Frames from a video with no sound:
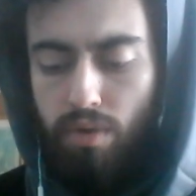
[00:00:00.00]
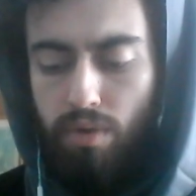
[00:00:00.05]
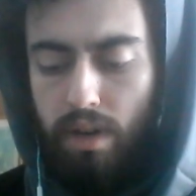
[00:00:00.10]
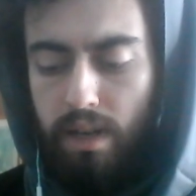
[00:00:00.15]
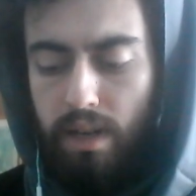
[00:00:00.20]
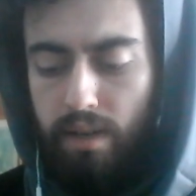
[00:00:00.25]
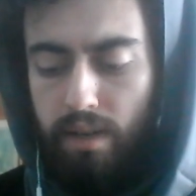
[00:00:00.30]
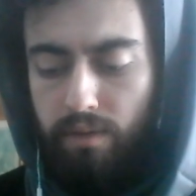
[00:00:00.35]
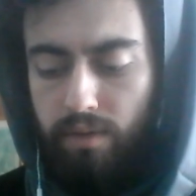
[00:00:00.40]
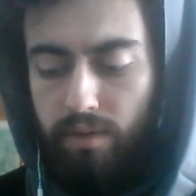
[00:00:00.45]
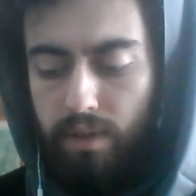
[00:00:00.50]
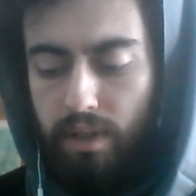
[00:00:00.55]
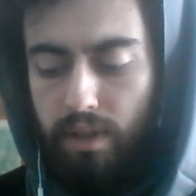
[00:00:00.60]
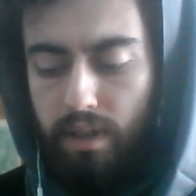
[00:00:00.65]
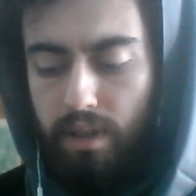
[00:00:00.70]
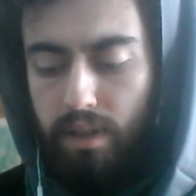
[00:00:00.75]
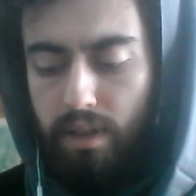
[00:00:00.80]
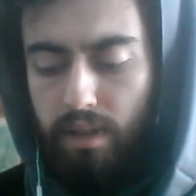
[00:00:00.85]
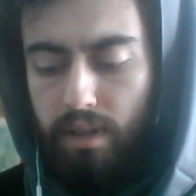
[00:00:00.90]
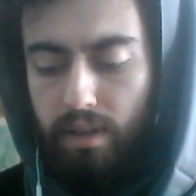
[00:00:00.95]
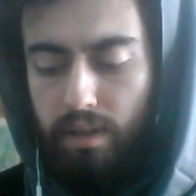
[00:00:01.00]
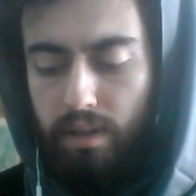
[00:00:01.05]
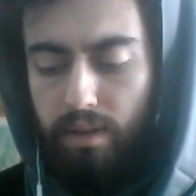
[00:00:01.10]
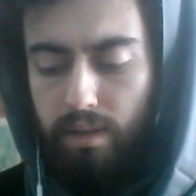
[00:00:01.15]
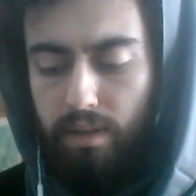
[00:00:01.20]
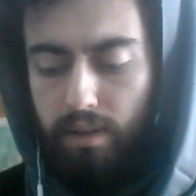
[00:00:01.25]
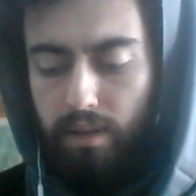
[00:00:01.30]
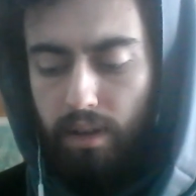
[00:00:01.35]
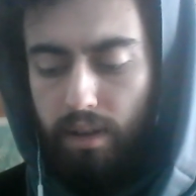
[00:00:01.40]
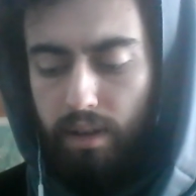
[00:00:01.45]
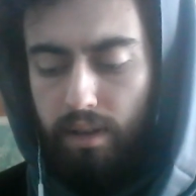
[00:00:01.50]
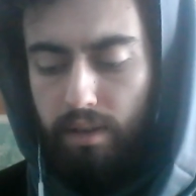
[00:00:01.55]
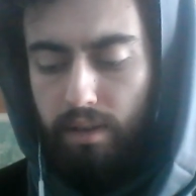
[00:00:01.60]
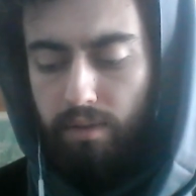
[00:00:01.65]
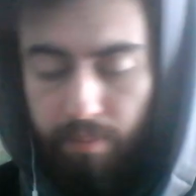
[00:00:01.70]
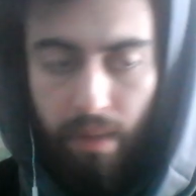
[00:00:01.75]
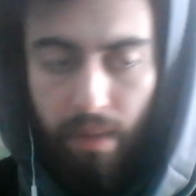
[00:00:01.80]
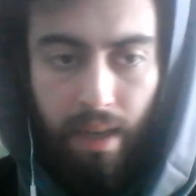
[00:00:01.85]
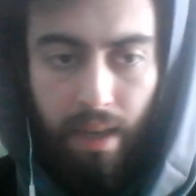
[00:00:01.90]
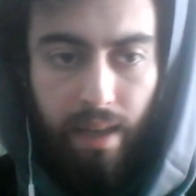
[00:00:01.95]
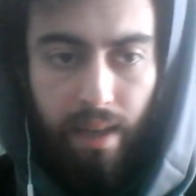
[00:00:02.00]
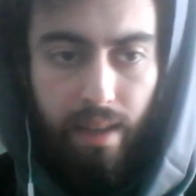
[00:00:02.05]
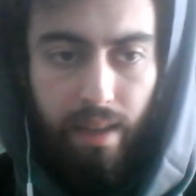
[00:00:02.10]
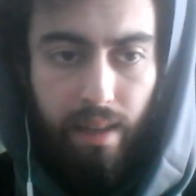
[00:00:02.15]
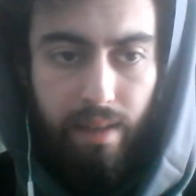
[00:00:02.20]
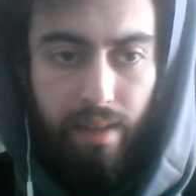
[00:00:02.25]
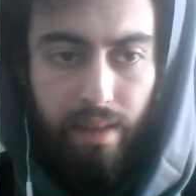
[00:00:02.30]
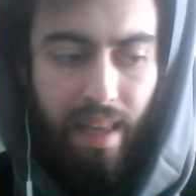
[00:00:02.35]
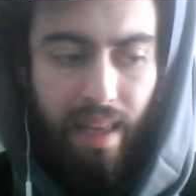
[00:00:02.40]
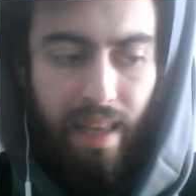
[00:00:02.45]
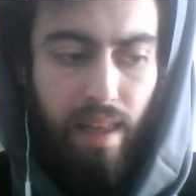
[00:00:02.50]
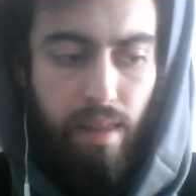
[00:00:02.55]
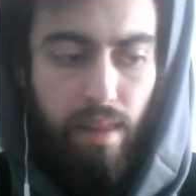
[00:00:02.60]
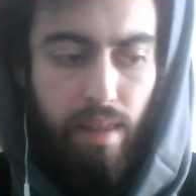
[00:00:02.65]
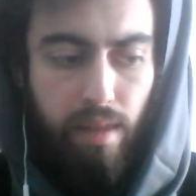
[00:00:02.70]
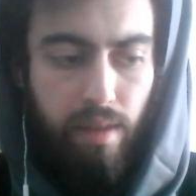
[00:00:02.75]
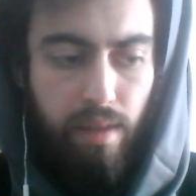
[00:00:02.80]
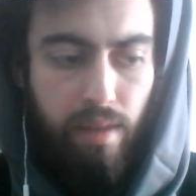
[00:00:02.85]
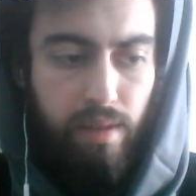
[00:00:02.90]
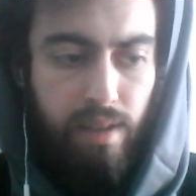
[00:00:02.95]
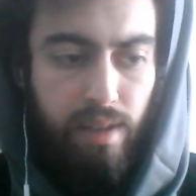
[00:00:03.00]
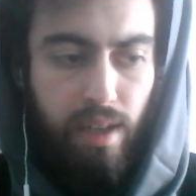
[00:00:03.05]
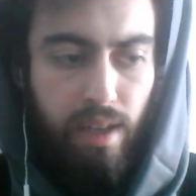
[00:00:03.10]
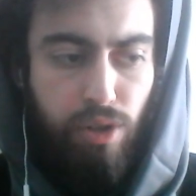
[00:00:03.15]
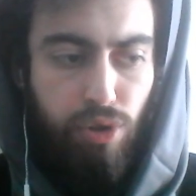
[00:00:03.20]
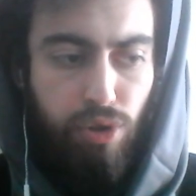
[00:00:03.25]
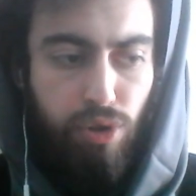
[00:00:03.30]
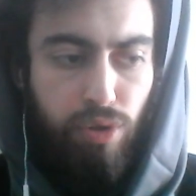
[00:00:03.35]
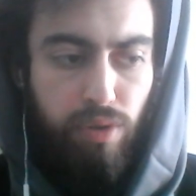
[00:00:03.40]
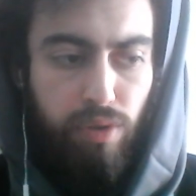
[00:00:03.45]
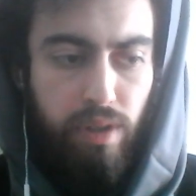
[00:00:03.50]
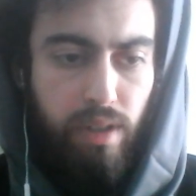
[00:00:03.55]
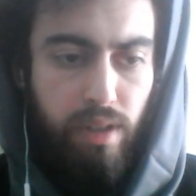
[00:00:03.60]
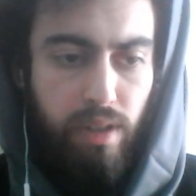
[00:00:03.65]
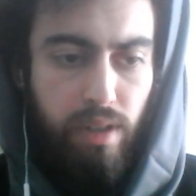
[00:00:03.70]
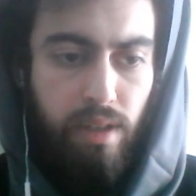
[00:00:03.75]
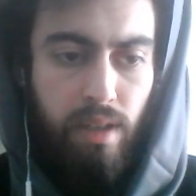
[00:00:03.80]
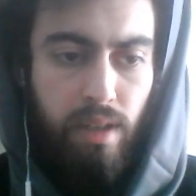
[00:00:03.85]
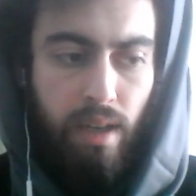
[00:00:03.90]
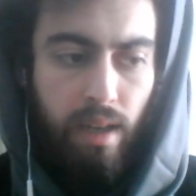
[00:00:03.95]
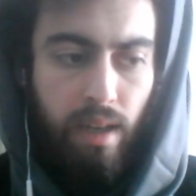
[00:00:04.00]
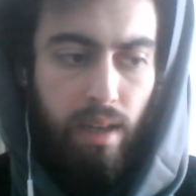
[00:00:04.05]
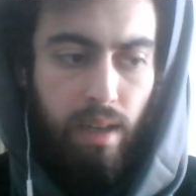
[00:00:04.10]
who lived the 10th century